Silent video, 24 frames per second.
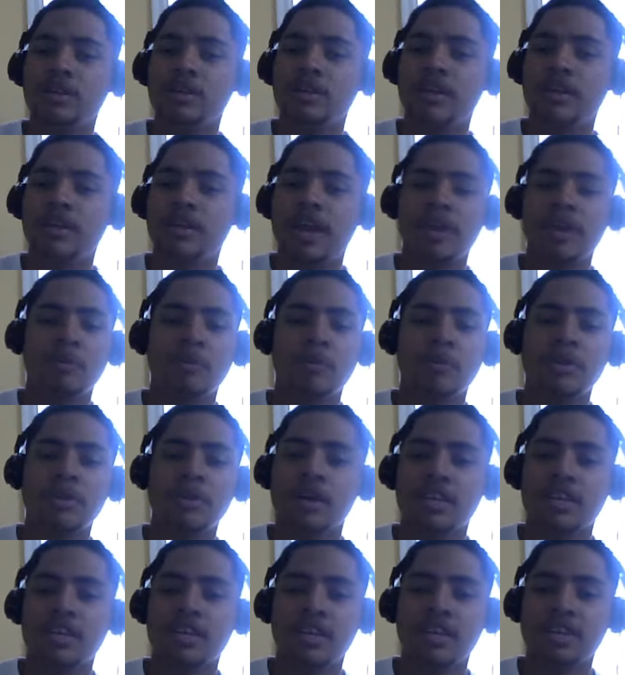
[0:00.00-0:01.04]
out-of-wedlock
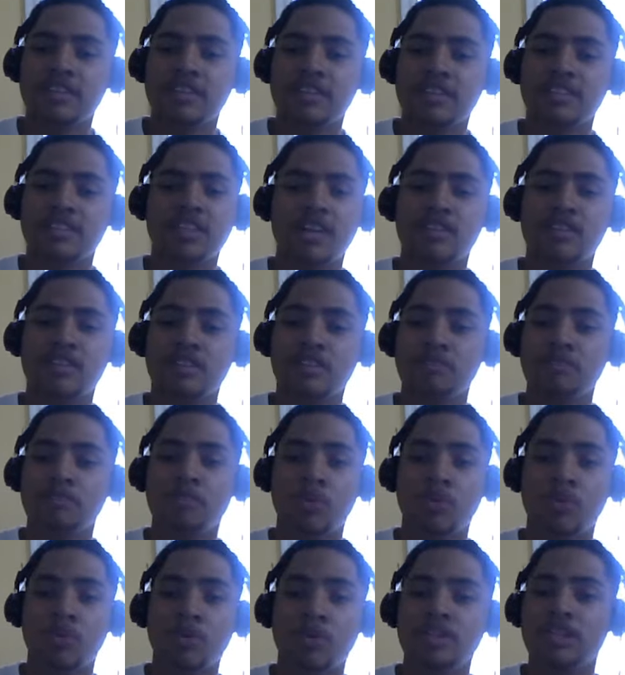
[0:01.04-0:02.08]
kids constantly
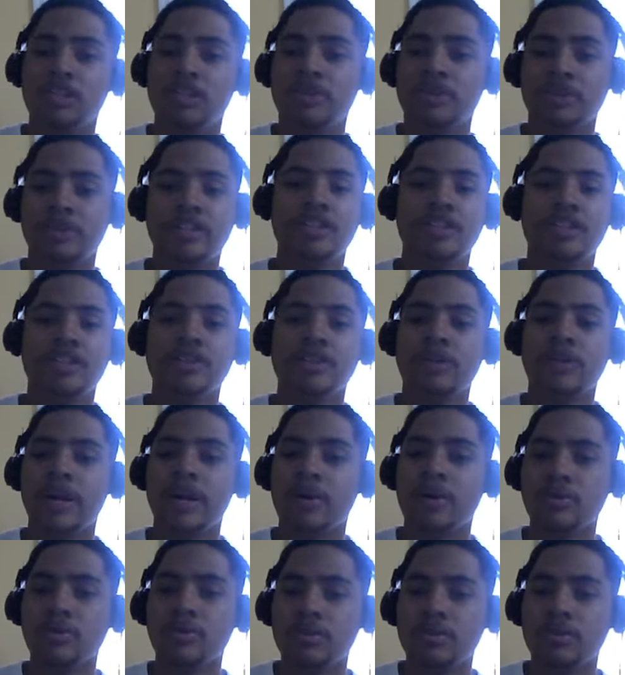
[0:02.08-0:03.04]
born year in, year out.